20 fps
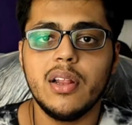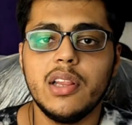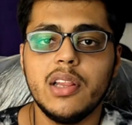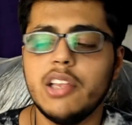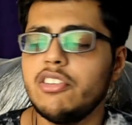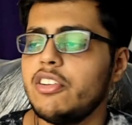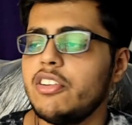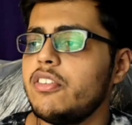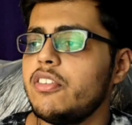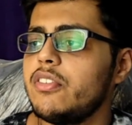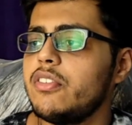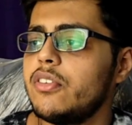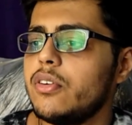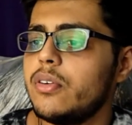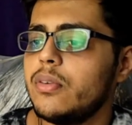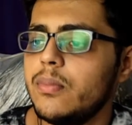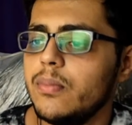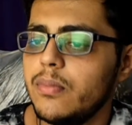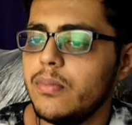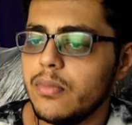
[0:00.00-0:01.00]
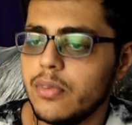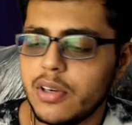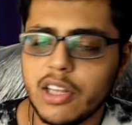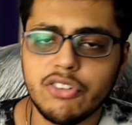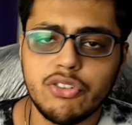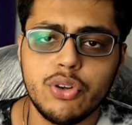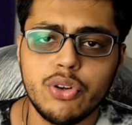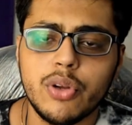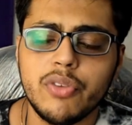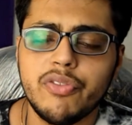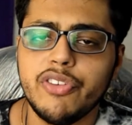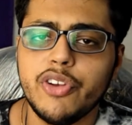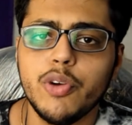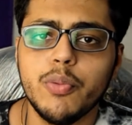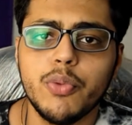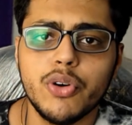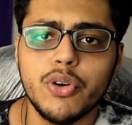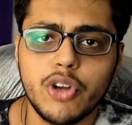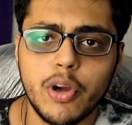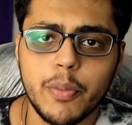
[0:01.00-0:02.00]
Let's just touch on a few
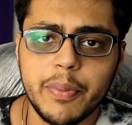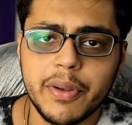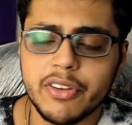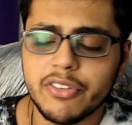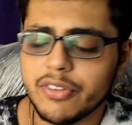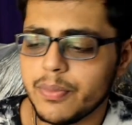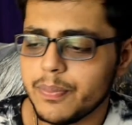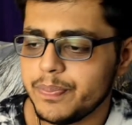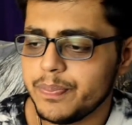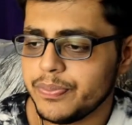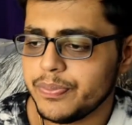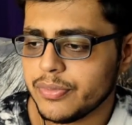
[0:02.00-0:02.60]
more topics.